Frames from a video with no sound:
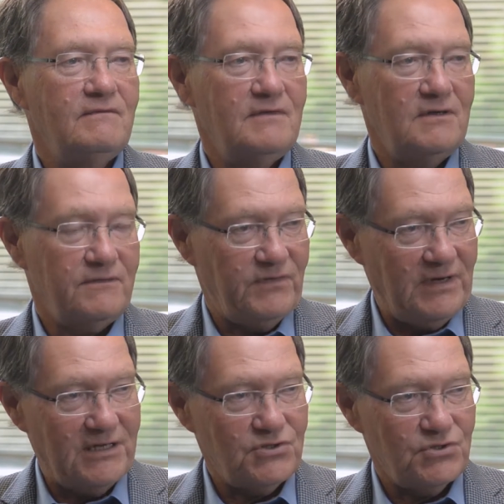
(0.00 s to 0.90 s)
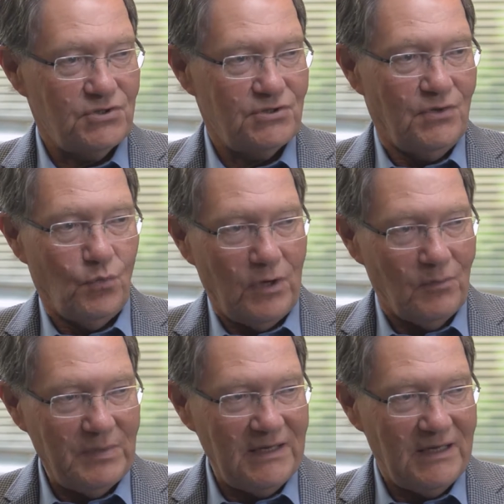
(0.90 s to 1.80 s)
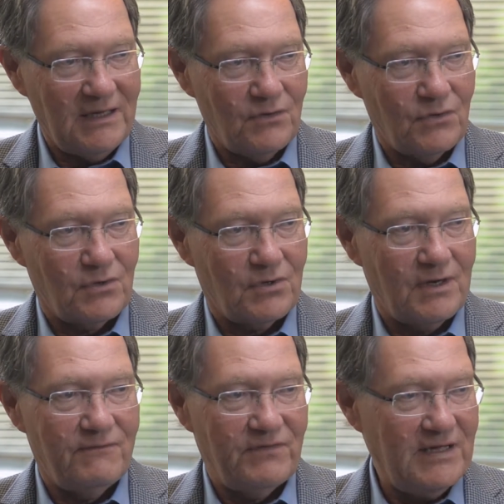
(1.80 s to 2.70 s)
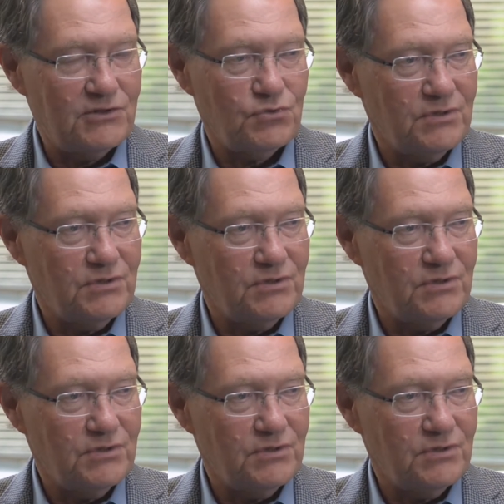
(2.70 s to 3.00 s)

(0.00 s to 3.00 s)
their financial well-being or financial